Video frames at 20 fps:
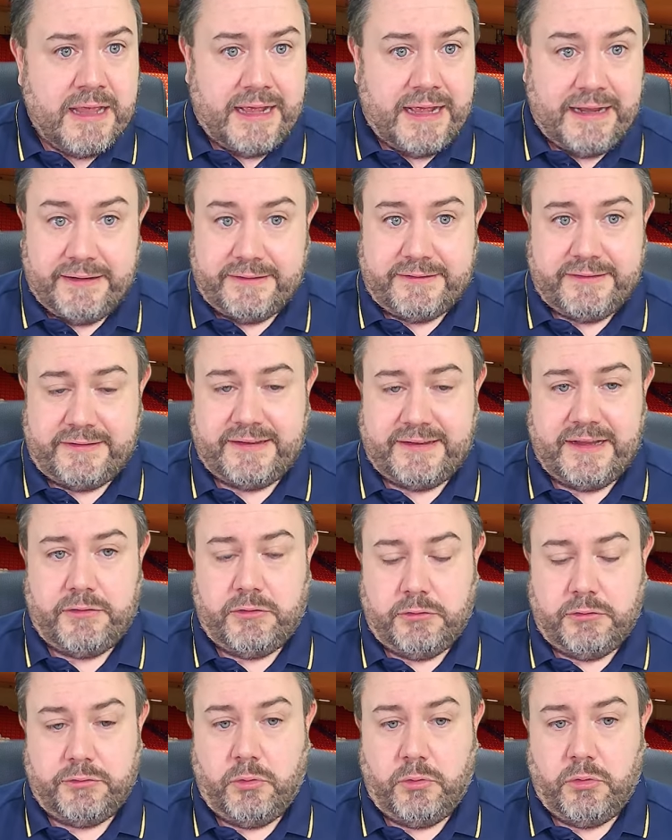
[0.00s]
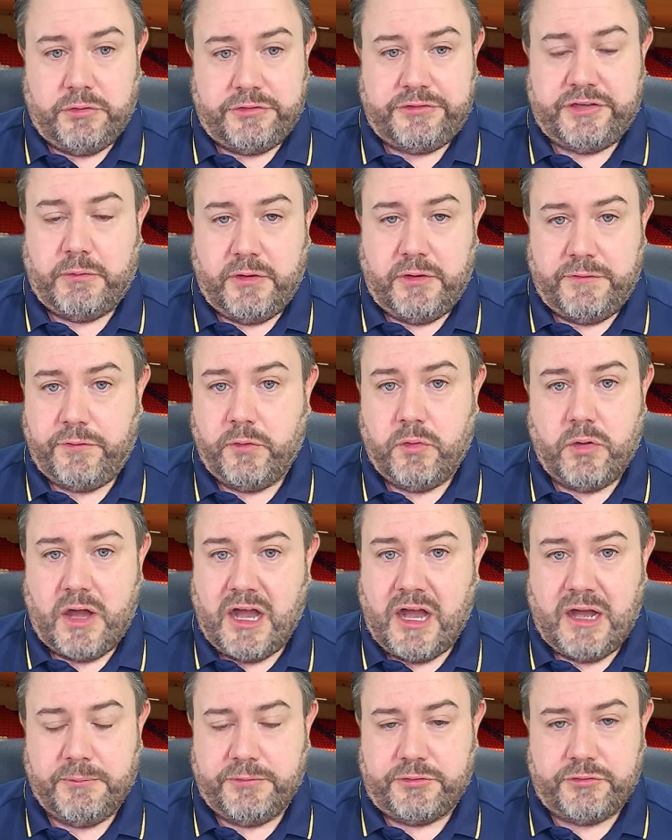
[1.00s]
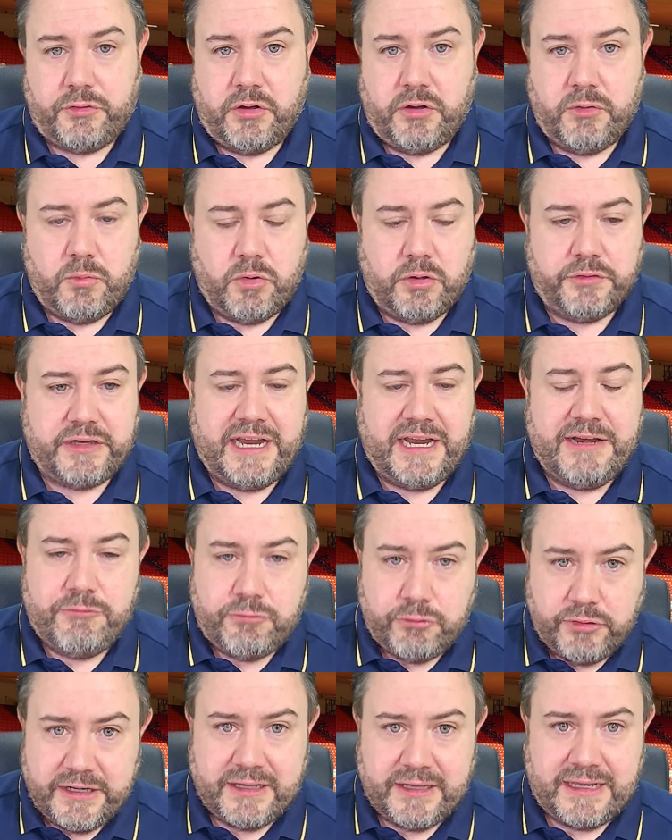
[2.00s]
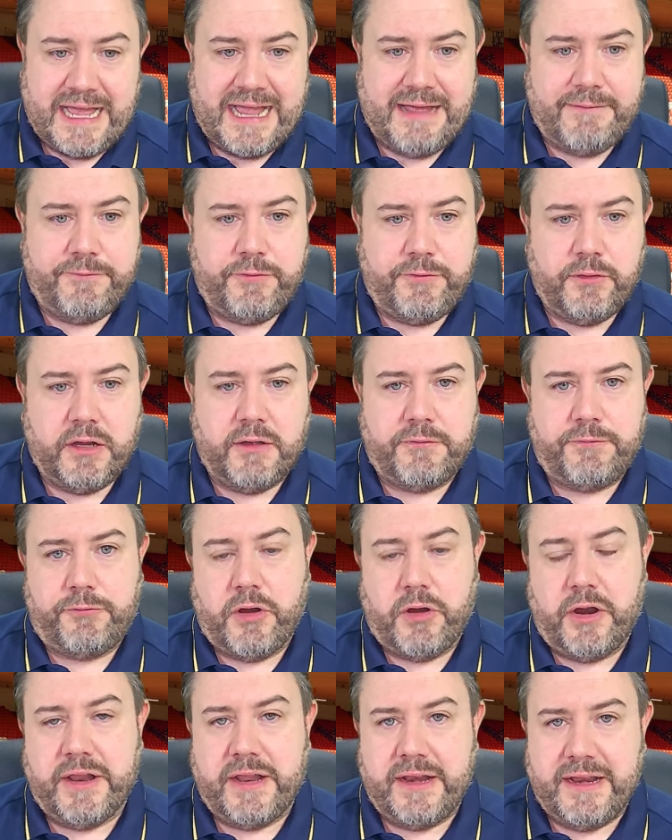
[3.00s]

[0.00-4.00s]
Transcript: And as I said, also I thought Armstrong was a real handful up front.